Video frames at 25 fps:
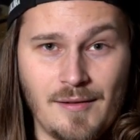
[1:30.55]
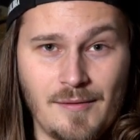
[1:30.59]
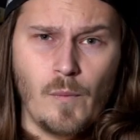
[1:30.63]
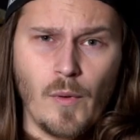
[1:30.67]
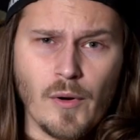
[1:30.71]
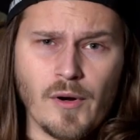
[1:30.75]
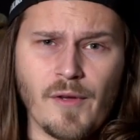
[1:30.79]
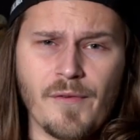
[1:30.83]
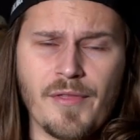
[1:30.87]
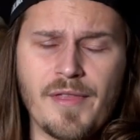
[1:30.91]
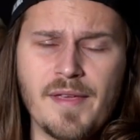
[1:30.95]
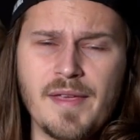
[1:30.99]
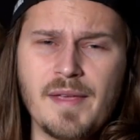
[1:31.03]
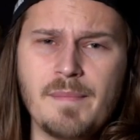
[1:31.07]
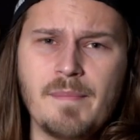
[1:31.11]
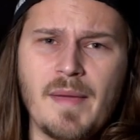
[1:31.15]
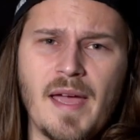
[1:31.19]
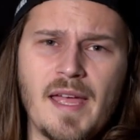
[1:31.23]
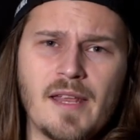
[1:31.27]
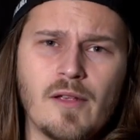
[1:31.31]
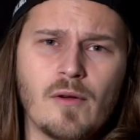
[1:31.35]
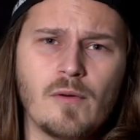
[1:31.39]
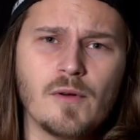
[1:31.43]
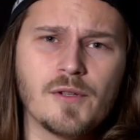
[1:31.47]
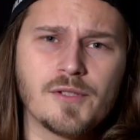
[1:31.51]
One of the
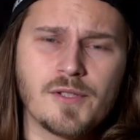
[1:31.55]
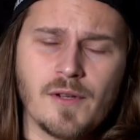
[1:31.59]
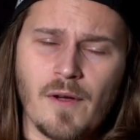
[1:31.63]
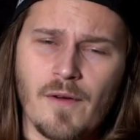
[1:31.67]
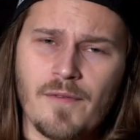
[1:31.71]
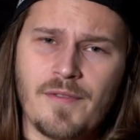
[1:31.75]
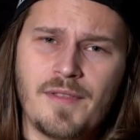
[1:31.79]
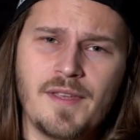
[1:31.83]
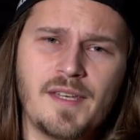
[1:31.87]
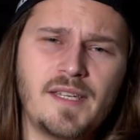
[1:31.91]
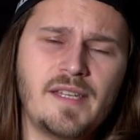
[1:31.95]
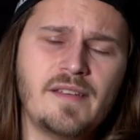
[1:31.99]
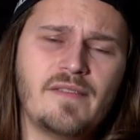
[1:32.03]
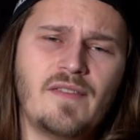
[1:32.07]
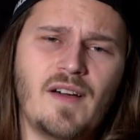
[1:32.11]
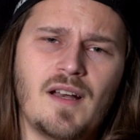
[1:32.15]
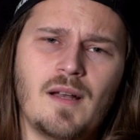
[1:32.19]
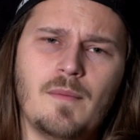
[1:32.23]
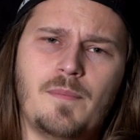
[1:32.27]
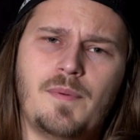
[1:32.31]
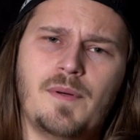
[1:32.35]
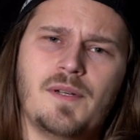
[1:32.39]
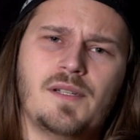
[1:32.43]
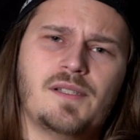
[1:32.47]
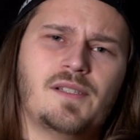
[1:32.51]
main goals of the
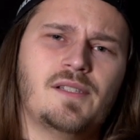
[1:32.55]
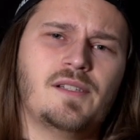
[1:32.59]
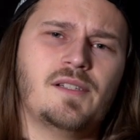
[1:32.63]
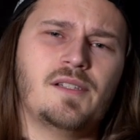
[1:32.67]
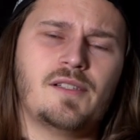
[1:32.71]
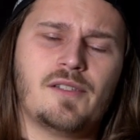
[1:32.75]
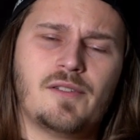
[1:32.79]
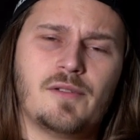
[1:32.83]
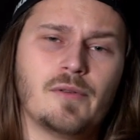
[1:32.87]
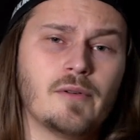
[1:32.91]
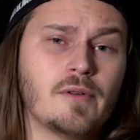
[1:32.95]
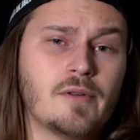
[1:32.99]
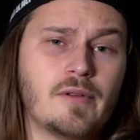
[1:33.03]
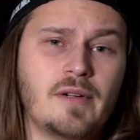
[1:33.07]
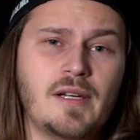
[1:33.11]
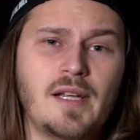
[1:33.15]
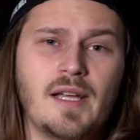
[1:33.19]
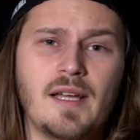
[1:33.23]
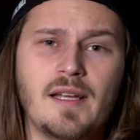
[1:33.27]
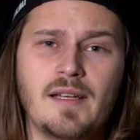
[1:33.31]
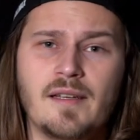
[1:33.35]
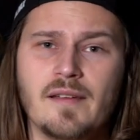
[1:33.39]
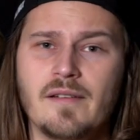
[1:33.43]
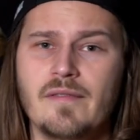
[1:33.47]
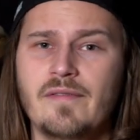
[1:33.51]
developers is to
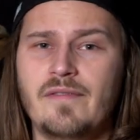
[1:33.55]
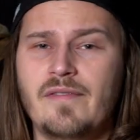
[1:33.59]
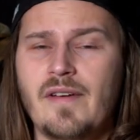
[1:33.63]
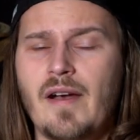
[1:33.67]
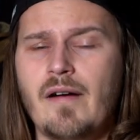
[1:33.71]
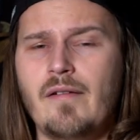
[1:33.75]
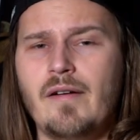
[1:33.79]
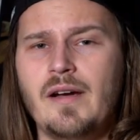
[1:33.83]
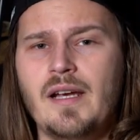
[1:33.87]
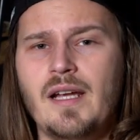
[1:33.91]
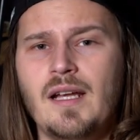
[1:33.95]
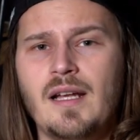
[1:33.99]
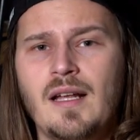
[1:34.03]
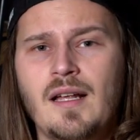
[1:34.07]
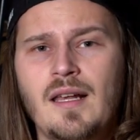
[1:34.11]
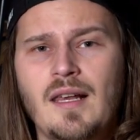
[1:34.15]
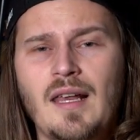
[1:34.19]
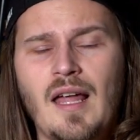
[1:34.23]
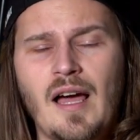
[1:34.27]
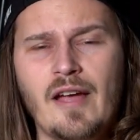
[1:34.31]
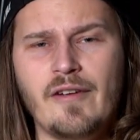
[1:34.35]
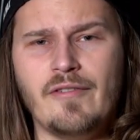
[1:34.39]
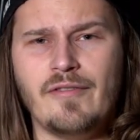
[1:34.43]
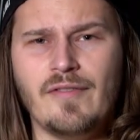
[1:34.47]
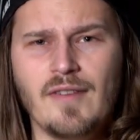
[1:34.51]
create a very
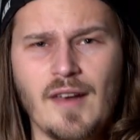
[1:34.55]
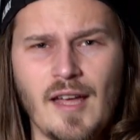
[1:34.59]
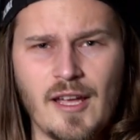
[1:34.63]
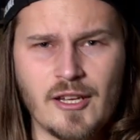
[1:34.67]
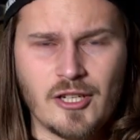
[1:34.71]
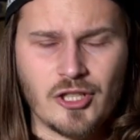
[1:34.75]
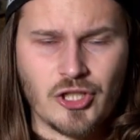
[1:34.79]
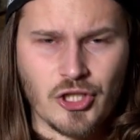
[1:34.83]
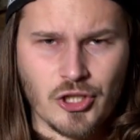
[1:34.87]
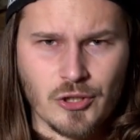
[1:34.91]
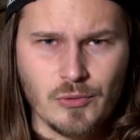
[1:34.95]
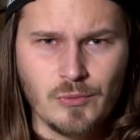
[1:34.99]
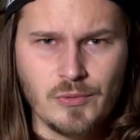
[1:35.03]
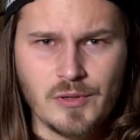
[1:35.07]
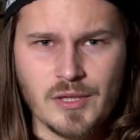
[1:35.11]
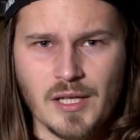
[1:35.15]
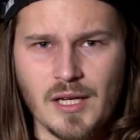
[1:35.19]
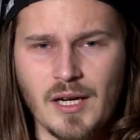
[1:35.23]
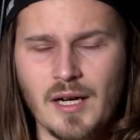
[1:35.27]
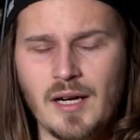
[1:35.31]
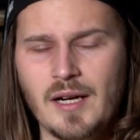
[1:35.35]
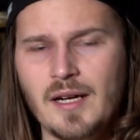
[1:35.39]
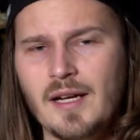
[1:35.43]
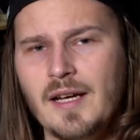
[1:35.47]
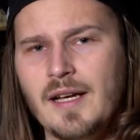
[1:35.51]
lifelike
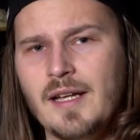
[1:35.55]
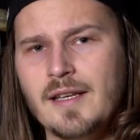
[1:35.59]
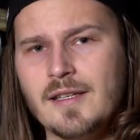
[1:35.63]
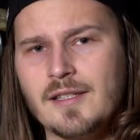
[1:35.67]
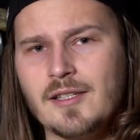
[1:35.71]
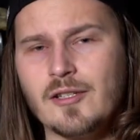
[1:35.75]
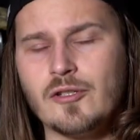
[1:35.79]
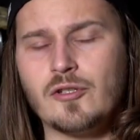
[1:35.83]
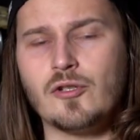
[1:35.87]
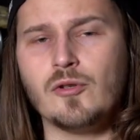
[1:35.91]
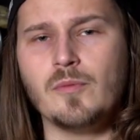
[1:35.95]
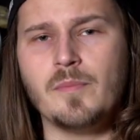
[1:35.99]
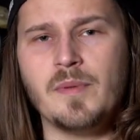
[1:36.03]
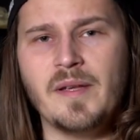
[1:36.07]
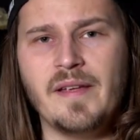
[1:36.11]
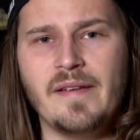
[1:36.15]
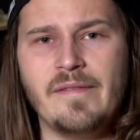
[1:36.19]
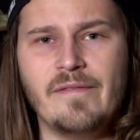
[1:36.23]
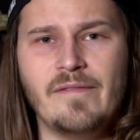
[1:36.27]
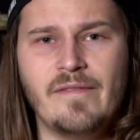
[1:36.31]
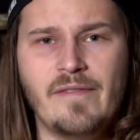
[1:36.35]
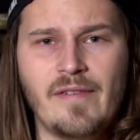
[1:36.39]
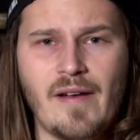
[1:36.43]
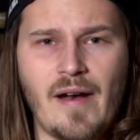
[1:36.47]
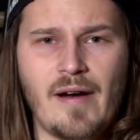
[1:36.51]
shooter and to be
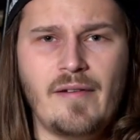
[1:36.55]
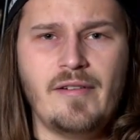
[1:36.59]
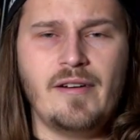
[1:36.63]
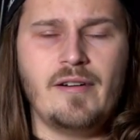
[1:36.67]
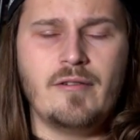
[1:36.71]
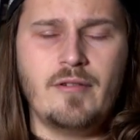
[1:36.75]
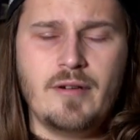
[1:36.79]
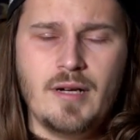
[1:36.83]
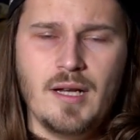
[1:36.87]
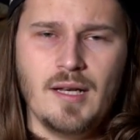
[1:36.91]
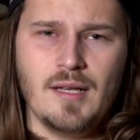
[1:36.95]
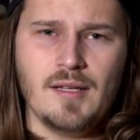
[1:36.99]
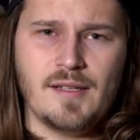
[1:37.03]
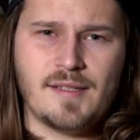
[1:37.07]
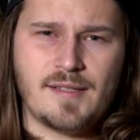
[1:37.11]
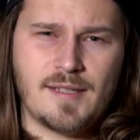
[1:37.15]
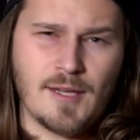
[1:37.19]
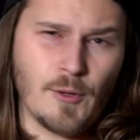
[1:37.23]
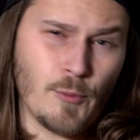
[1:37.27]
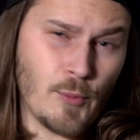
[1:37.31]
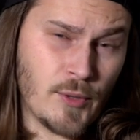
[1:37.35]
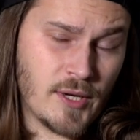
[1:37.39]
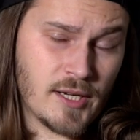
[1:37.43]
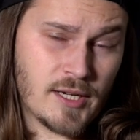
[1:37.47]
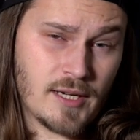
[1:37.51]
very realistic
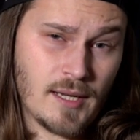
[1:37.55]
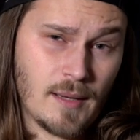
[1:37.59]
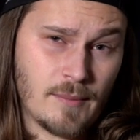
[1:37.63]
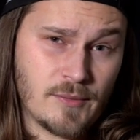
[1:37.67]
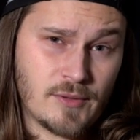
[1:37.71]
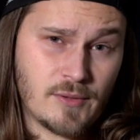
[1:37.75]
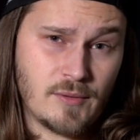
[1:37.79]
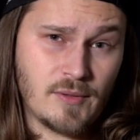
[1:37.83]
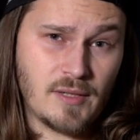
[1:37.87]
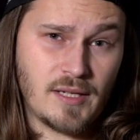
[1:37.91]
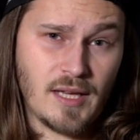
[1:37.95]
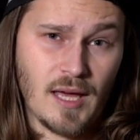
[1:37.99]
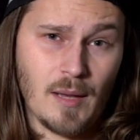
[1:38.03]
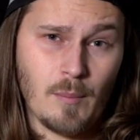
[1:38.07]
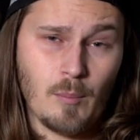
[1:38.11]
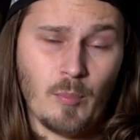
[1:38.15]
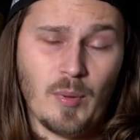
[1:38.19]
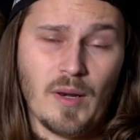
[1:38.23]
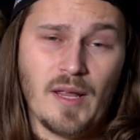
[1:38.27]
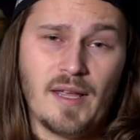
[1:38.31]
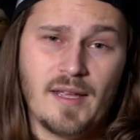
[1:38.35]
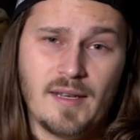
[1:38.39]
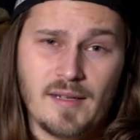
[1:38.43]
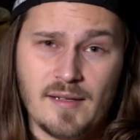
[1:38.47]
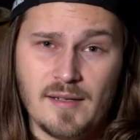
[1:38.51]
when it comes to
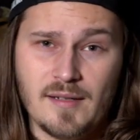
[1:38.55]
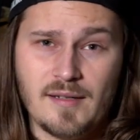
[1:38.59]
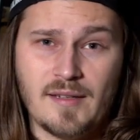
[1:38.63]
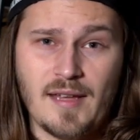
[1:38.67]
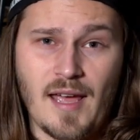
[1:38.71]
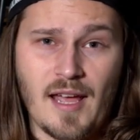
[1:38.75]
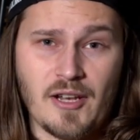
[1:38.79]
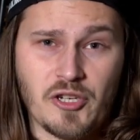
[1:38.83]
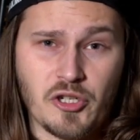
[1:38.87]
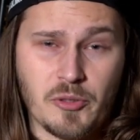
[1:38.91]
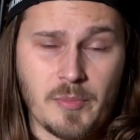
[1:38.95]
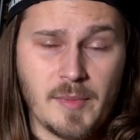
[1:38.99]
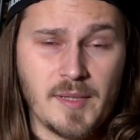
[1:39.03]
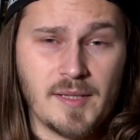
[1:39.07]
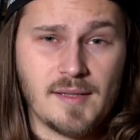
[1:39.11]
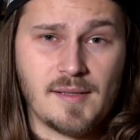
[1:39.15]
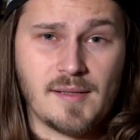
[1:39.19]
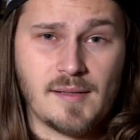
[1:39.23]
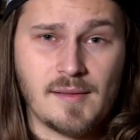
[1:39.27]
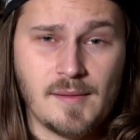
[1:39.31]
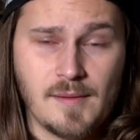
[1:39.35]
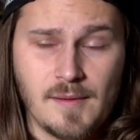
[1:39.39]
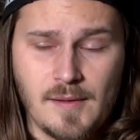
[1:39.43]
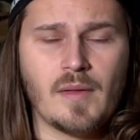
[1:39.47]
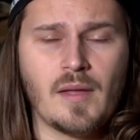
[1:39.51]
gunplay and
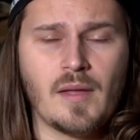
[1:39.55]
attachments.